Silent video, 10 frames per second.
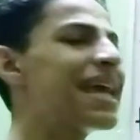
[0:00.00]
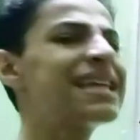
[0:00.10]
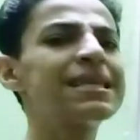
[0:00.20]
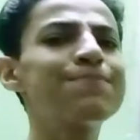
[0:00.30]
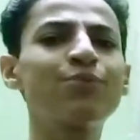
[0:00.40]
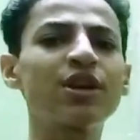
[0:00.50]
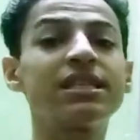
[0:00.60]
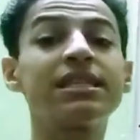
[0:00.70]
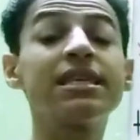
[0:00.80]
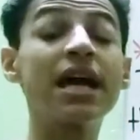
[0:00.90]

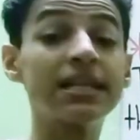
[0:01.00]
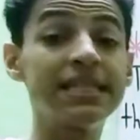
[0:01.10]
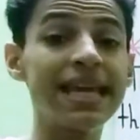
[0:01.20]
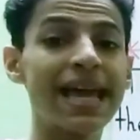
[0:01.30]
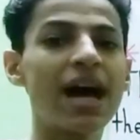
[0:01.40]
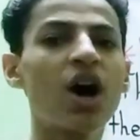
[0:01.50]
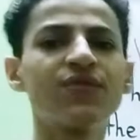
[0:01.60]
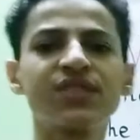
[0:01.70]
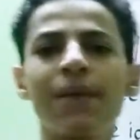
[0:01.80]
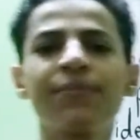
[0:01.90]
expresses the idea
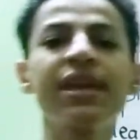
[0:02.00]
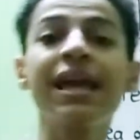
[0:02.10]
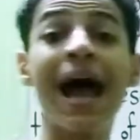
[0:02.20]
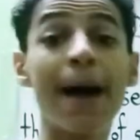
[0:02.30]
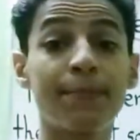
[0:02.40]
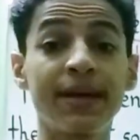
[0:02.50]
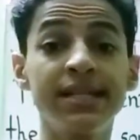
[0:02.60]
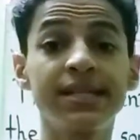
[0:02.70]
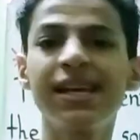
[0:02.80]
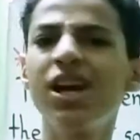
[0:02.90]
of something
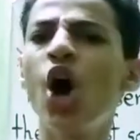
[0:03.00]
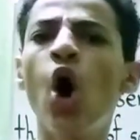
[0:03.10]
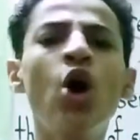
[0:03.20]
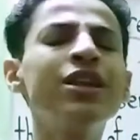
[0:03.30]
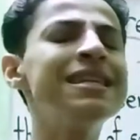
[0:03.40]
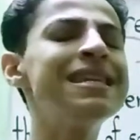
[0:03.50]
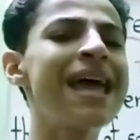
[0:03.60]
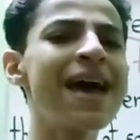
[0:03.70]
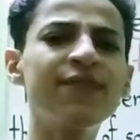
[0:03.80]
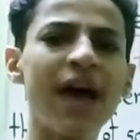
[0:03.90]
happened or
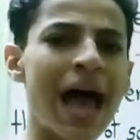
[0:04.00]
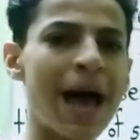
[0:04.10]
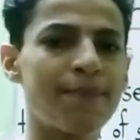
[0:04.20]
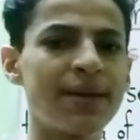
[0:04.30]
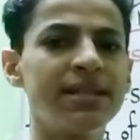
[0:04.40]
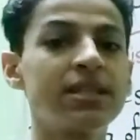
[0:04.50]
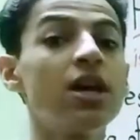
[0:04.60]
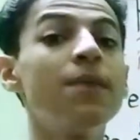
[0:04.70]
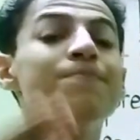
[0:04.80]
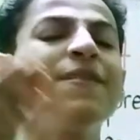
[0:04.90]
never happened
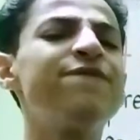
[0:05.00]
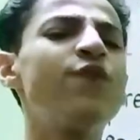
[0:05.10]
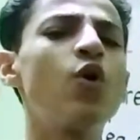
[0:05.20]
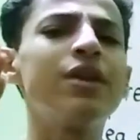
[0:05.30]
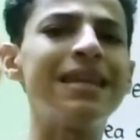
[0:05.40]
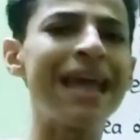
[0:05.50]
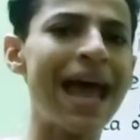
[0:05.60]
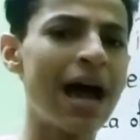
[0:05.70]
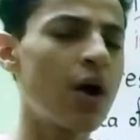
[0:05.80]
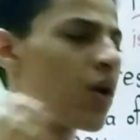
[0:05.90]
before
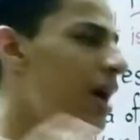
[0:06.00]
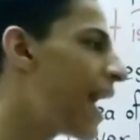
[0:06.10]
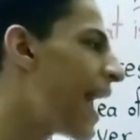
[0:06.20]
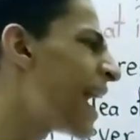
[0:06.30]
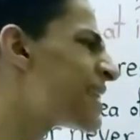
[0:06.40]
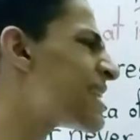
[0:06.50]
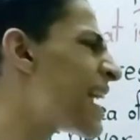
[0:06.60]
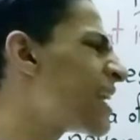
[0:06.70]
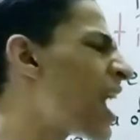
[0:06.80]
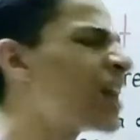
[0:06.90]
now at
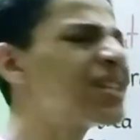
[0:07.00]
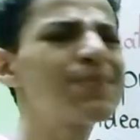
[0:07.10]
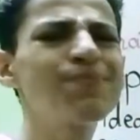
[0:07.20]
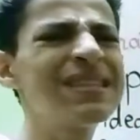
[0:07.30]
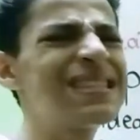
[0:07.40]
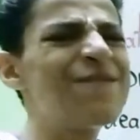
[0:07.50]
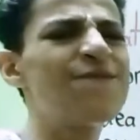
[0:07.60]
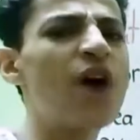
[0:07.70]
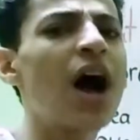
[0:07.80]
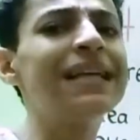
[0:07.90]
an
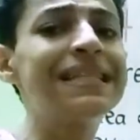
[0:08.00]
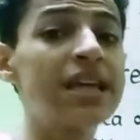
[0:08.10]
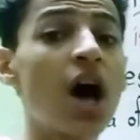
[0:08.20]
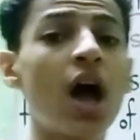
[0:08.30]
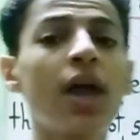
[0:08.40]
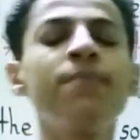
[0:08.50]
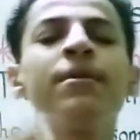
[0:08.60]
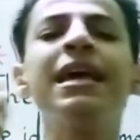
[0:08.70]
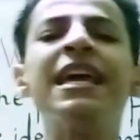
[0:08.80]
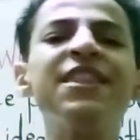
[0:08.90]
unspecified time
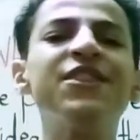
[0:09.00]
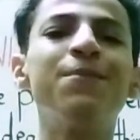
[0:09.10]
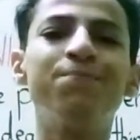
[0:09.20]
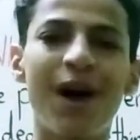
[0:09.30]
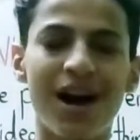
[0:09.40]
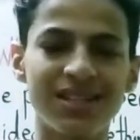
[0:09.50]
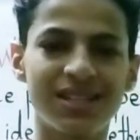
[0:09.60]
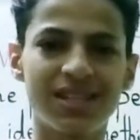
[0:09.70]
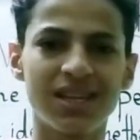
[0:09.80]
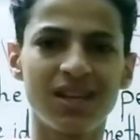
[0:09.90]
in the past.